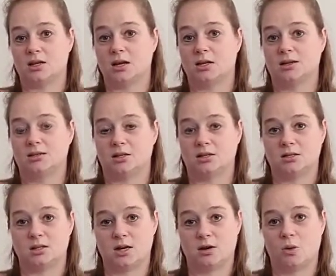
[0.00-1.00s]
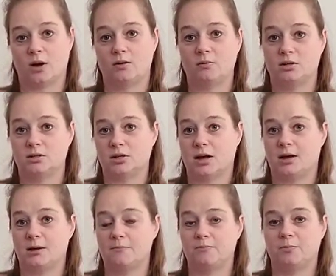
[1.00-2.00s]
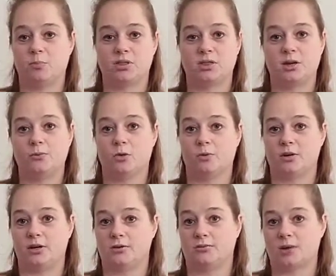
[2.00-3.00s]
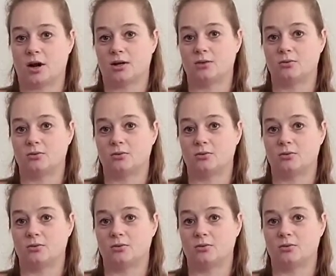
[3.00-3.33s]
The cutting does take quite a bit of time, but then we're ready to rock